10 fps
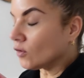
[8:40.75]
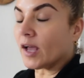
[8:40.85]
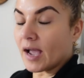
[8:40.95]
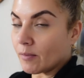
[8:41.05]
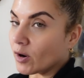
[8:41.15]

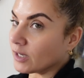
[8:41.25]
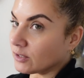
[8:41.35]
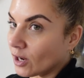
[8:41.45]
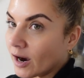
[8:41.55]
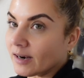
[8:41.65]
today I'm gonna
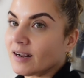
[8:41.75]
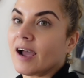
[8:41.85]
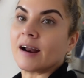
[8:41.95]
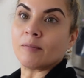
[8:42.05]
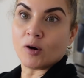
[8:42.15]
start
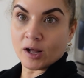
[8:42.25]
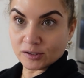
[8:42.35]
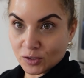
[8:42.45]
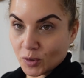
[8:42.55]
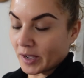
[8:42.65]
and I'm gonna do